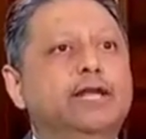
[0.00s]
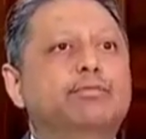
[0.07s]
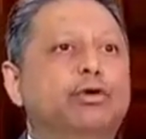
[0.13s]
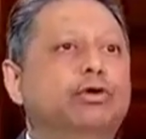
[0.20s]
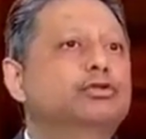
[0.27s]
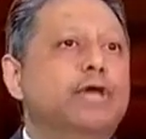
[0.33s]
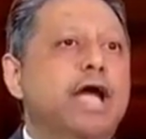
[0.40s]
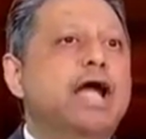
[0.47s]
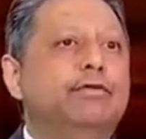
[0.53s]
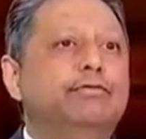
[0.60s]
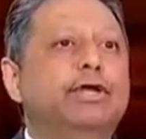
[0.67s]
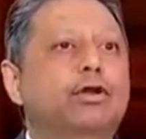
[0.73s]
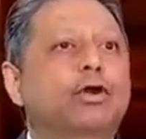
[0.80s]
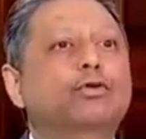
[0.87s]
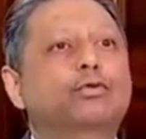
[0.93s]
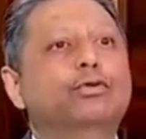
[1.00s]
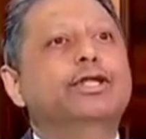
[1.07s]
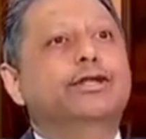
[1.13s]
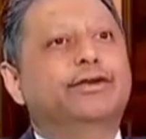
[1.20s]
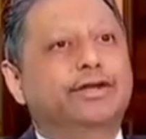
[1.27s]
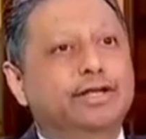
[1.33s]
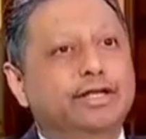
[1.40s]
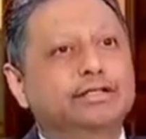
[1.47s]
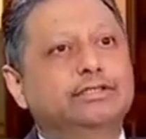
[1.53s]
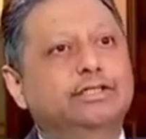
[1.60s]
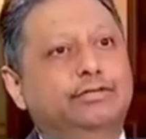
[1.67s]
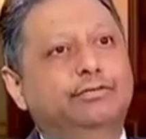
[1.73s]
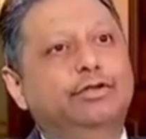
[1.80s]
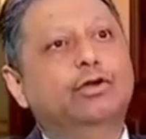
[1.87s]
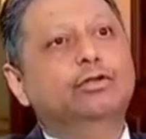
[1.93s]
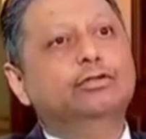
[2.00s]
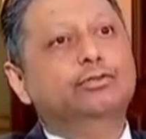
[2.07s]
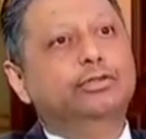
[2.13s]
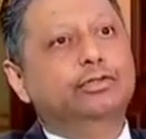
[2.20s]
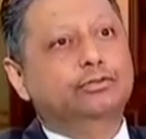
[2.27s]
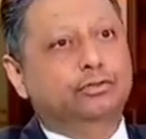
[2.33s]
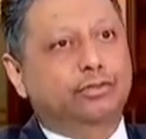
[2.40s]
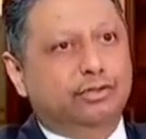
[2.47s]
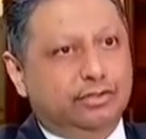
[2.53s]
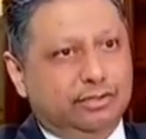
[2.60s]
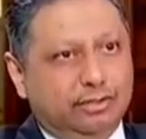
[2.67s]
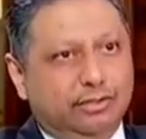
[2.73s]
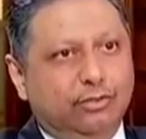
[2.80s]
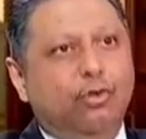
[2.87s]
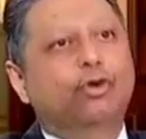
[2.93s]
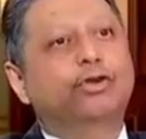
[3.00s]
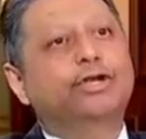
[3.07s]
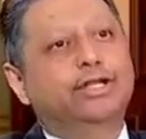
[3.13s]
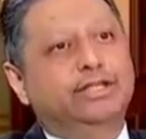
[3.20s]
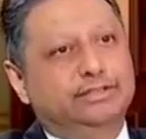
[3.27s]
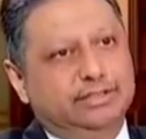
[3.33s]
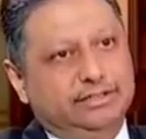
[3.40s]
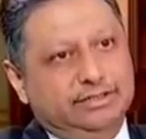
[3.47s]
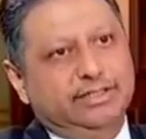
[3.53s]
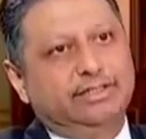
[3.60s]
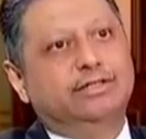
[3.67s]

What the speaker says: Let me also add, we are not only in real estate, we are also into the non-real estate